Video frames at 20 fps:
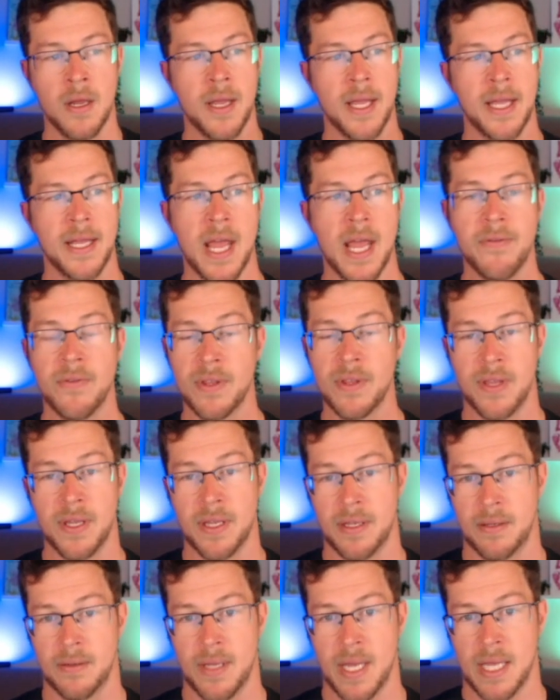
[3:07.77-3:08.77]
And
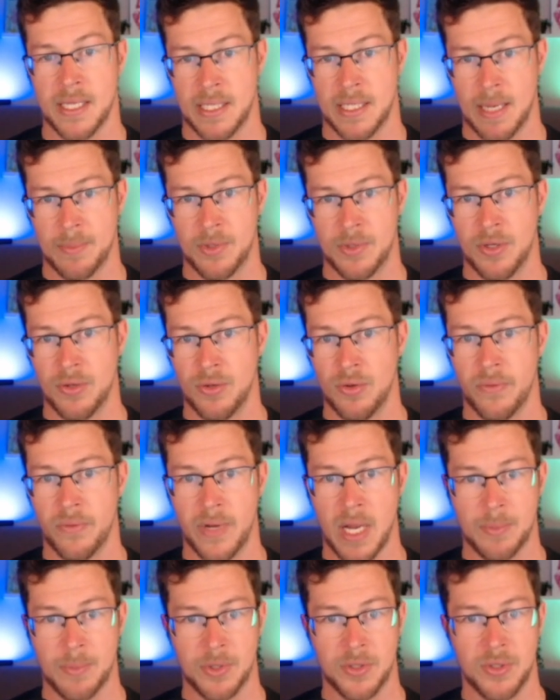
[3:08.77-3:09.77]
everything has an aptitude. You have
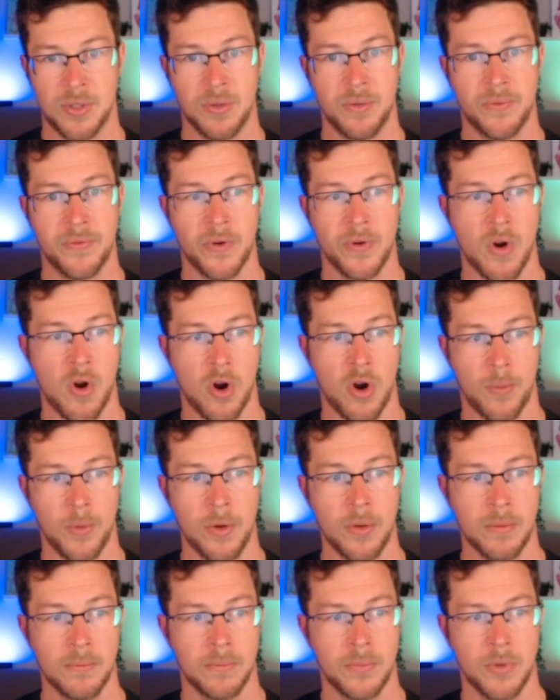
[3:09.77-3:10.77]
an aptitude for
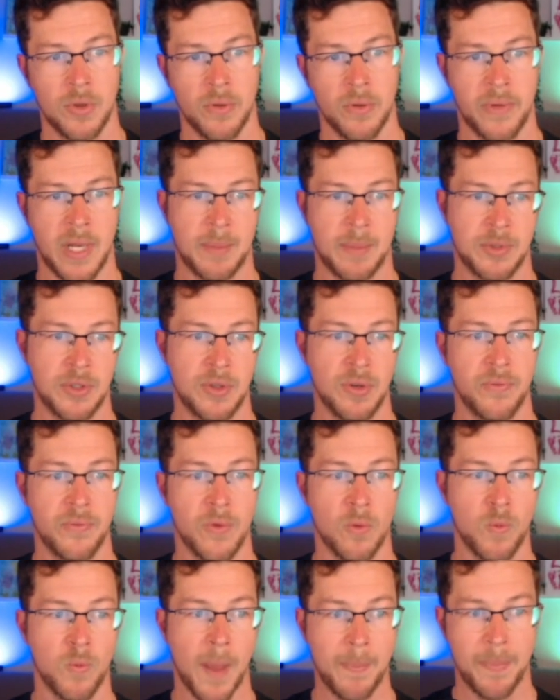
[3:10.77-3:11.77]
armor. You have an aptitude
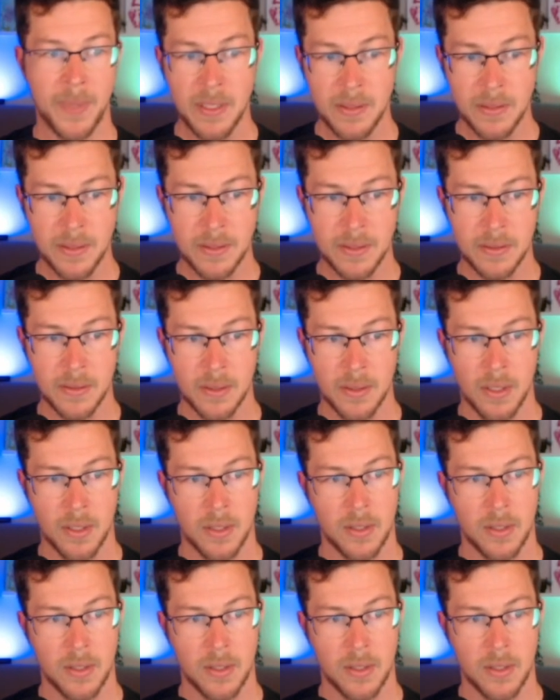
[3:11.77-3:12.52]
for weapons.